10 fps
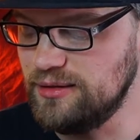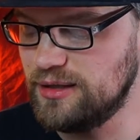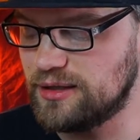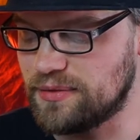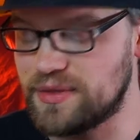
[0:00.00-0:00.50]

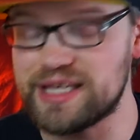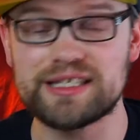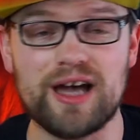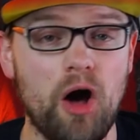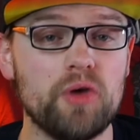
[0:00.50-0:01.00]

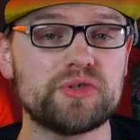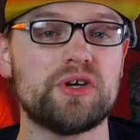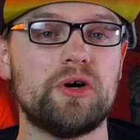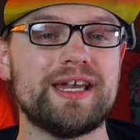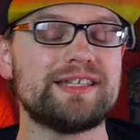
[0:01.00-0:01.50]
this
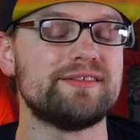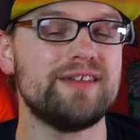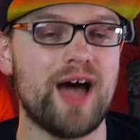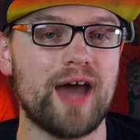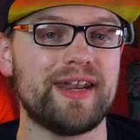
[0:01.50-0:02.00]
also is
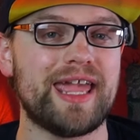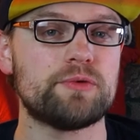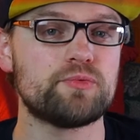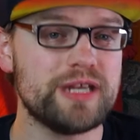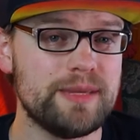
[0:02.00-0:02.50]
not a
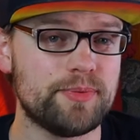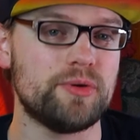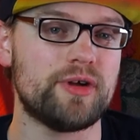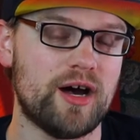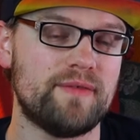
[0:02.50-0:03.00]

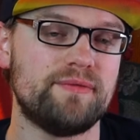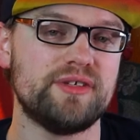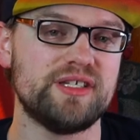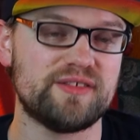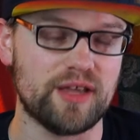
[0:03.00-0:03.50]
reboot of
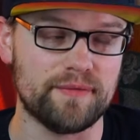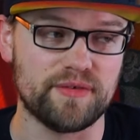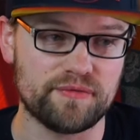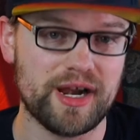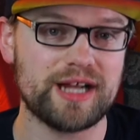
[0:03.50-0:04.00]
this of
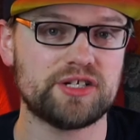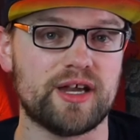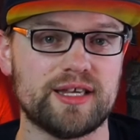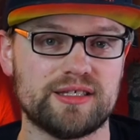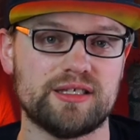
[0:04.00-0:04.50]
the
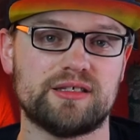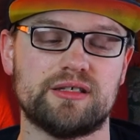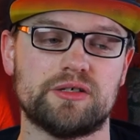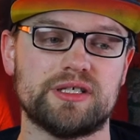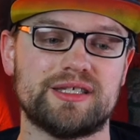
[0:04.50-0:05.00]
franchise this
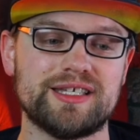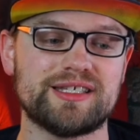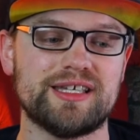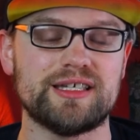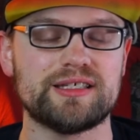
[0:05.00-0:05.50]
series
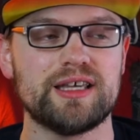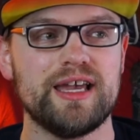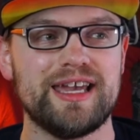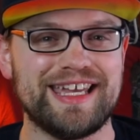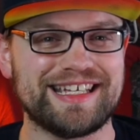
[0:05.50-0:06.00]
this is
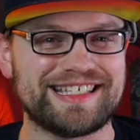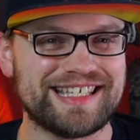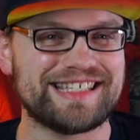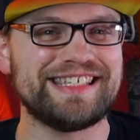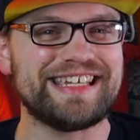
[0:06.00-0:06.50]

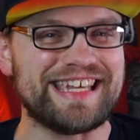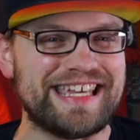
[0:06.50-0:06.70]
existing